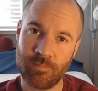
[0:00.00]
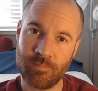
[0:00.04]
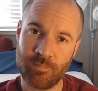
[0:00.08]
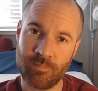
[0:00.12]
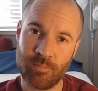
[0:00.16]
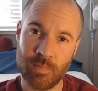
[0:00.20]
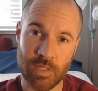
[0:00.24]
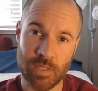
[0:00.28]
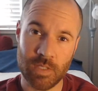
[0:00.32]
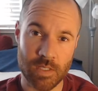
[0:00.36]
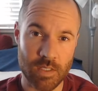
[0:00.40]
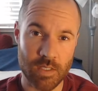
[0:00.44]

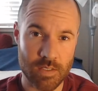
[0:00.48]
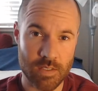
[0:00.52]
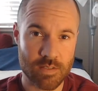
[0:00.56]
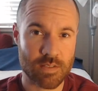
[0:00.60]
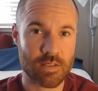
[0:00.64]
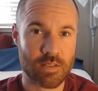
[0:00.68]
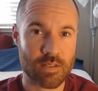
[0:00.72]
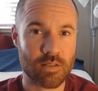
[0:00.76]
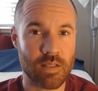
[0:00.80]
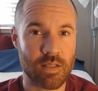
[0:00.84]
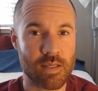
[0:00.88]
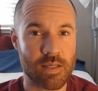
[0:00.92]

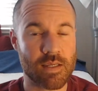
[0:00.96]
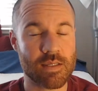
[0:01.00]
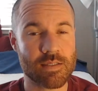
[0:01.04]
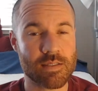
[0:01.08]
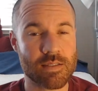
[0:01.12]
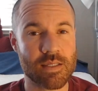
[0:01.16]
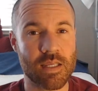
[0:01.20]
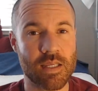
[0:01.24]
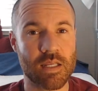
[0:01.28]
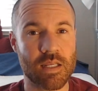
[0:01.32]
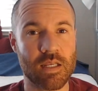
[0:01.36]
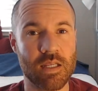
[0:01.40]
Because, like I
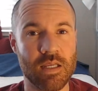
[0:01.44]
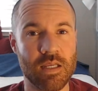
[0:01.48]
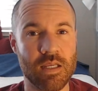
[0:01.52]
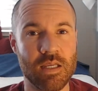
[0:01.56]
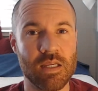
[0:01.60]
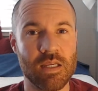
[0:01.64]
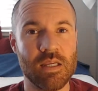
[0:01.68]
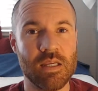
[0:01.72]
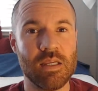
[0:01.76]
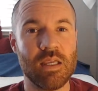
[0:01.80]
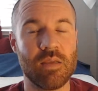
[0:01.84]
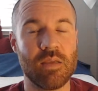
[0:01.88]
said,
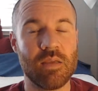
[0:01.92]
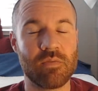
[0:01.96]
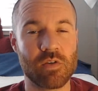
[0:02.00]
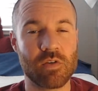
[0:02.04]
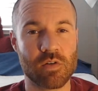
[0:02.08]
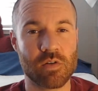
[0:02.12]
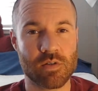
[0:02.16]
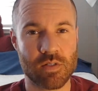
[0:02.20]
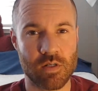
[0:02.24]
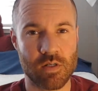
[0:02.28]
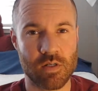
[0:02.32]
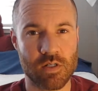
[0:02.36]
if
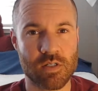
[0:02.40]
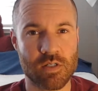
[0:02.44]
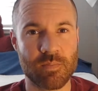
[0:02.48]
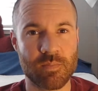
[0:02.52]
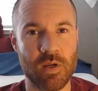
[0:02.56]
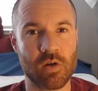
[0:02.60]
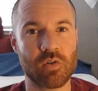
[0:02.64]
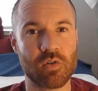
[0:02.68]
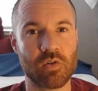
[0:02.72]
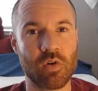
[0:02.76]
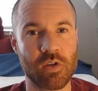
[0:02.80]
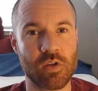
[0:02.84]
you're serious
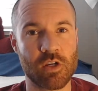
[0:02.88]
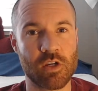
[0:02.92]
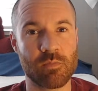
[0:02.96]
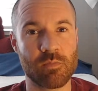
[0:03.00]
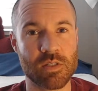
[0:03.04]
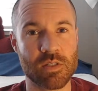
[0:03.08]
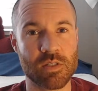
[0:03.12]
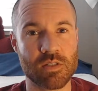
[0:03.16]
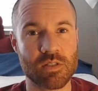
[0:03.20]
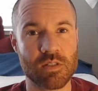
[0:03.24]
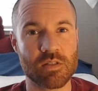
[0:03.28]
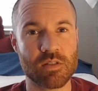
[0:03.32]
about growing your
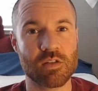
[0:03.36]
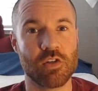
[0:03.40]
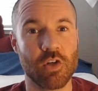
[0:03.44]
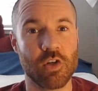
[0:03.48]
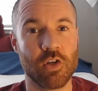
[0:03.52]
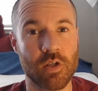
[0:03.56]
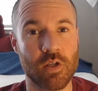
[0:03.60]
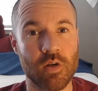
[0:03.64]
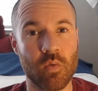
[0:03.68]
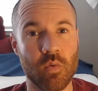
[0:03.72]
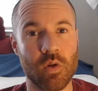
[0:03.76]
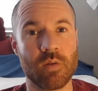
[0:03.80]
business, you're
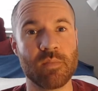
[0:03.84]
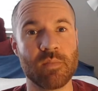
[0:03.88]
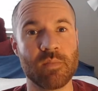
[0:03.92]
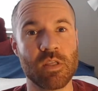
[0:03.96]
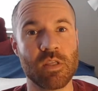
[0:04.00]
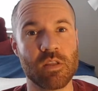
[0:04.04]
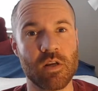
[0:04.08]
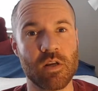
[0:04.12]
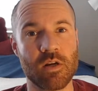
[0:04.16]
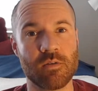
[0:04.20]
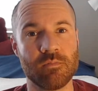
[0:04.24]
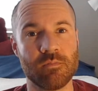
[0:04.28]
going to want to be
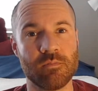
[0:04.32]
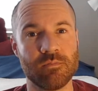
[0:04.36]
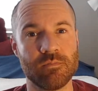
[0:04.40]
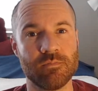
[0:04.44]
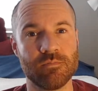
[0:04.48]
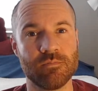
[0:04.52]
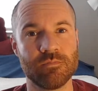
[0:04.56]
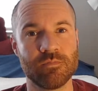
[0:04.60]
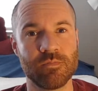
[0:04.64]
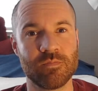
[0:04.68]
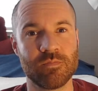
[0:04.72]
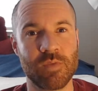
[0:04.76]
there.
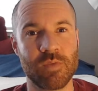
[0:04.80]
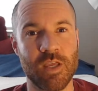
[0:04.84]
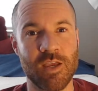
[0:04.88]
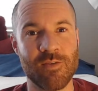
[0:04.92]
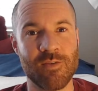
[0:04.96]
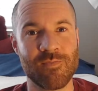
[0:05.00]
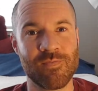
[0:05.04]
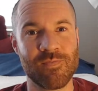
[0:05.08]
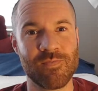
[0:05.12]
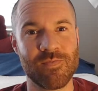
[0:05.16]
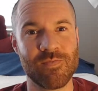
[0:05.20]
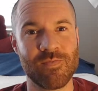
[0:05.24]

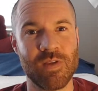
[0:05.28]
Okay?